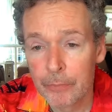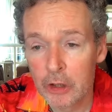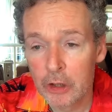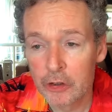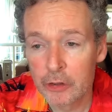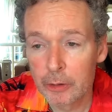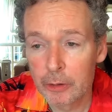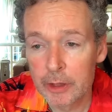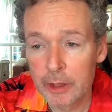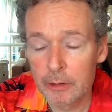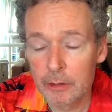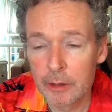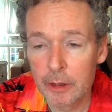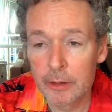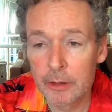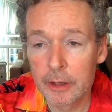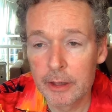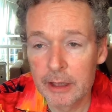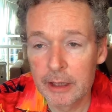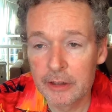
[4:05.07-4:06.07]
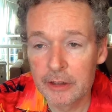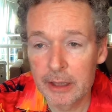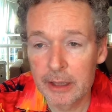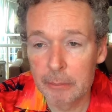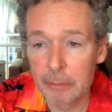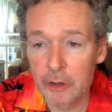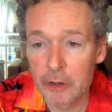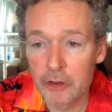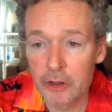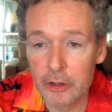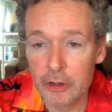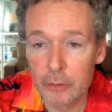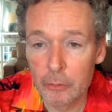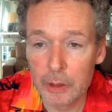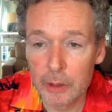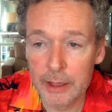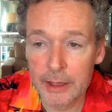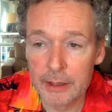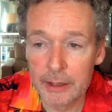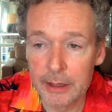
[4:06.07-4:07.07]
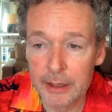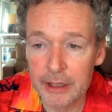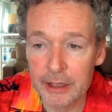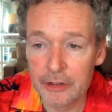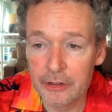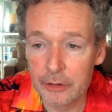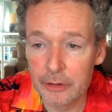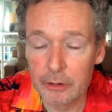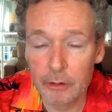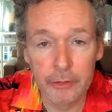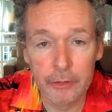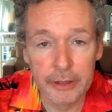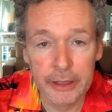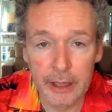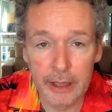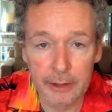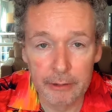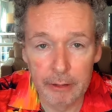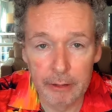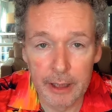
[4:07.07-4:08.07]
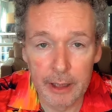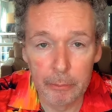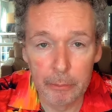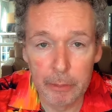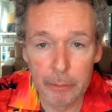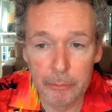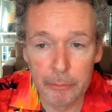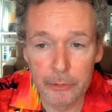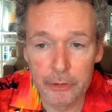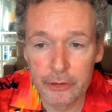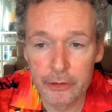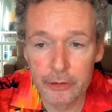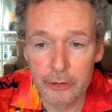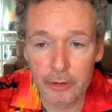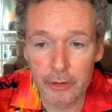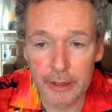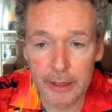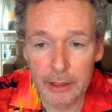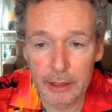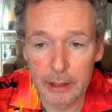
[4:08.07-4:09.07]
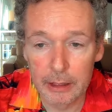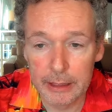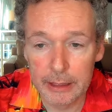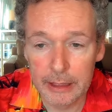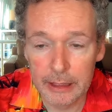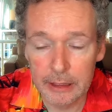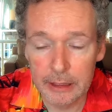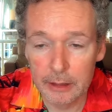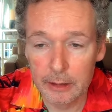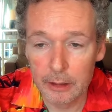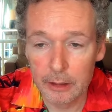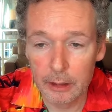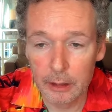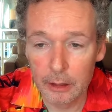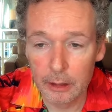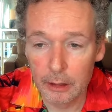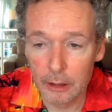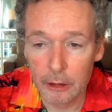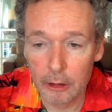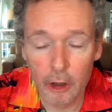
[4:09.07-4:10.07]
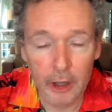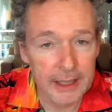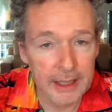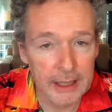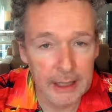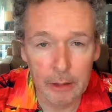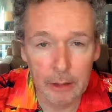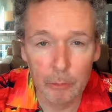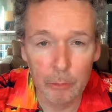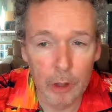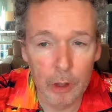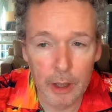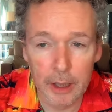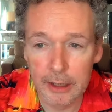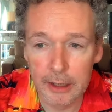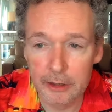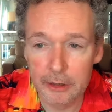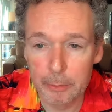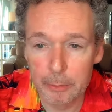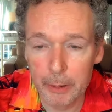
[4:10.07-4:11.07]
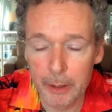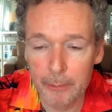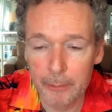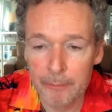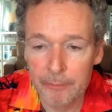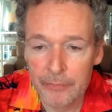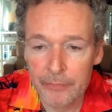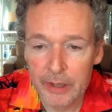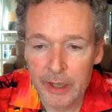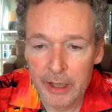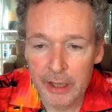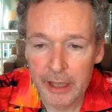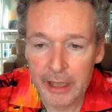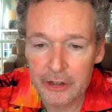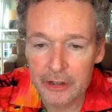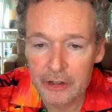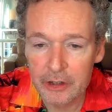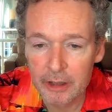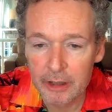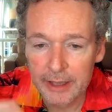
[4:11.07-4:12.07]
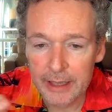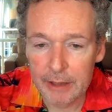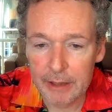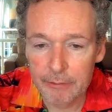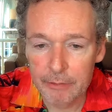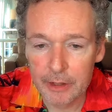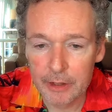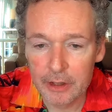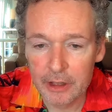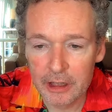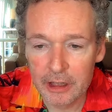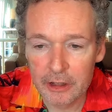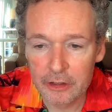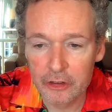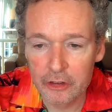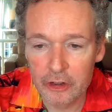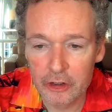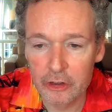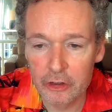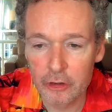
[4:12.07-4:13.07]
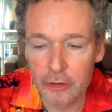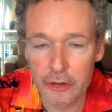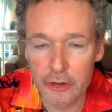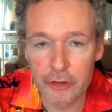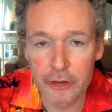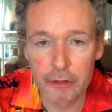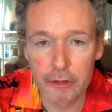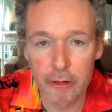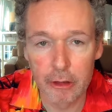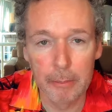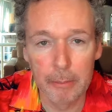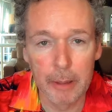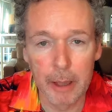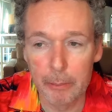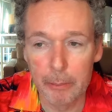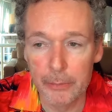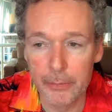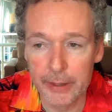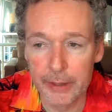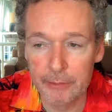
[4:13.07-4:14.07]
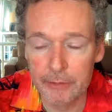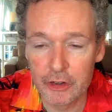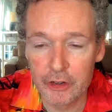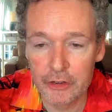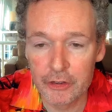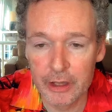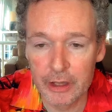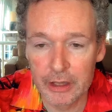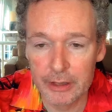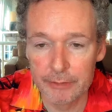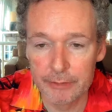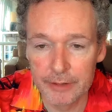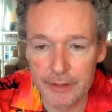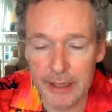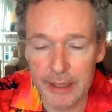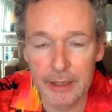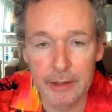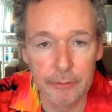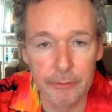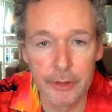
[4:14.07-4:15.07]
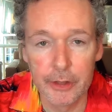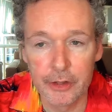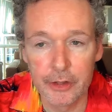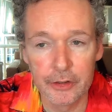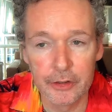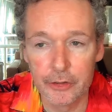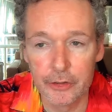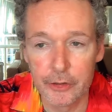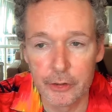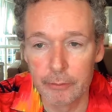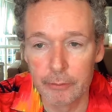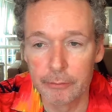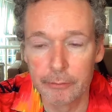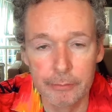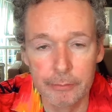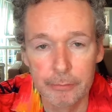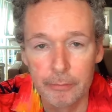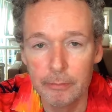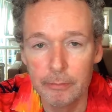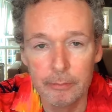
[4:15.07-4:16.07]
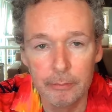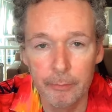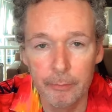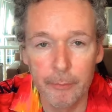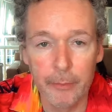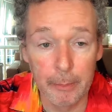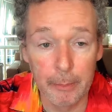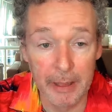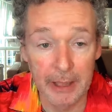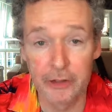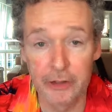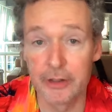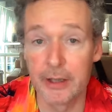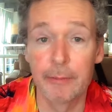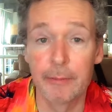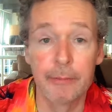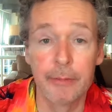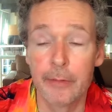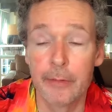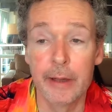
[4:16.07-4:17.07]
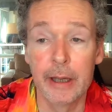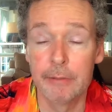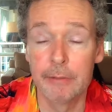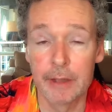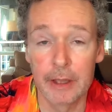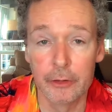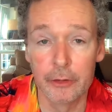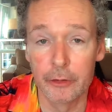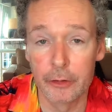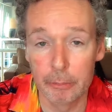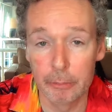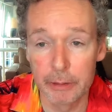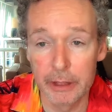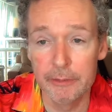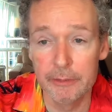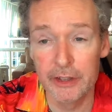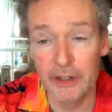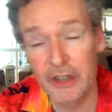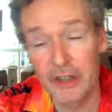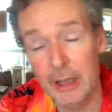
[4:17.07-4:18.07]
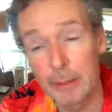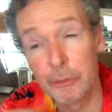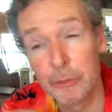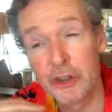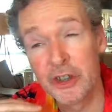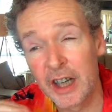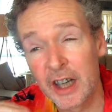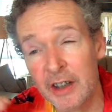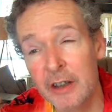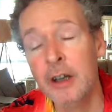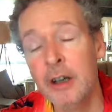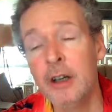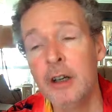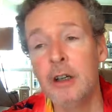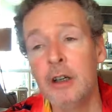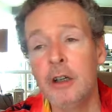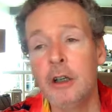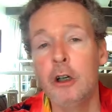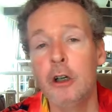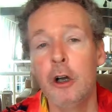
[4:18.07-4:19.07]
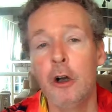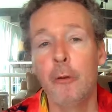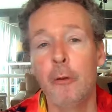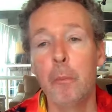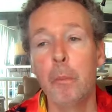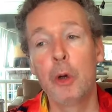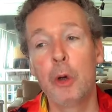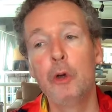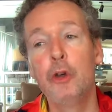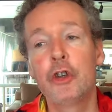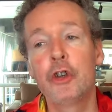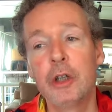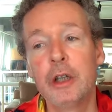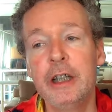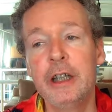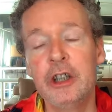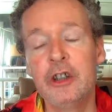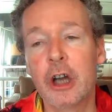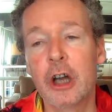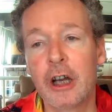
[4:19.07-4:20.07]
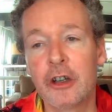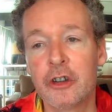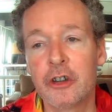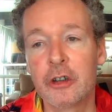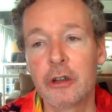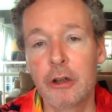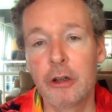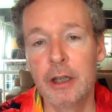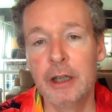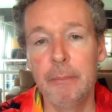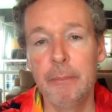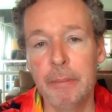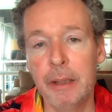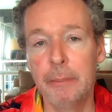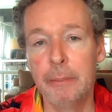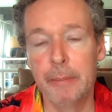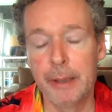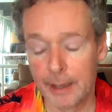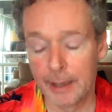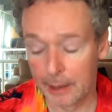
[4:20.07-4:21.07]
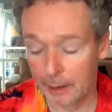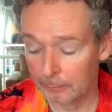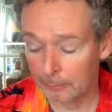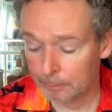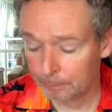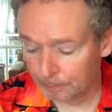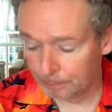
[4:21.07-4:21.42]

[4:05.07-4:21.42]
So I don't know that there's that much in the way that isn't on the other albums sonically, idea-wise, but it's like everything has just got a scrub up and they've just delivered 10 versions of the best stuff that they've done on the previous albums, done mostly a slightly bit better.